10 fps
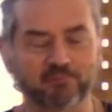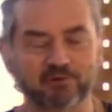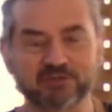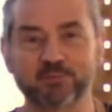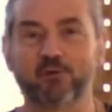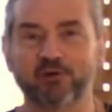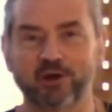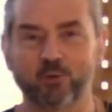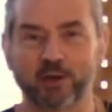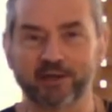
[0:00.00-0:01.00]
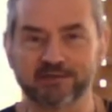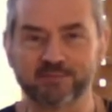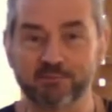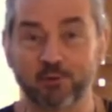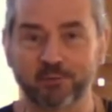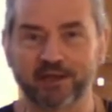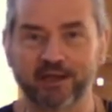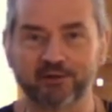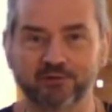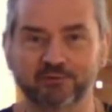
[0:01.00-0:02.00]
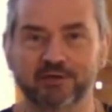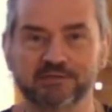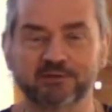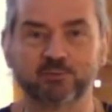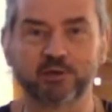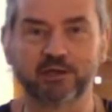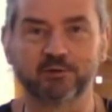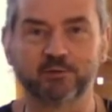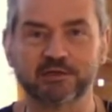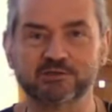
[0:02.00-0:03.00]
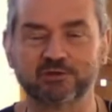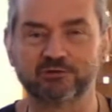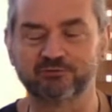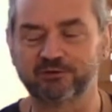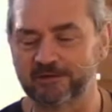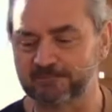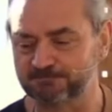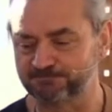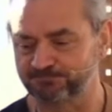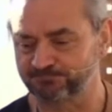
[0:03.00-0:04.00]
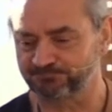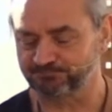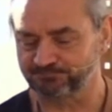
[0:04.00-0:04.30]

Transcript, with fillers: uh, respond in a way that's a bit more mechanical. As in, we we sort of um,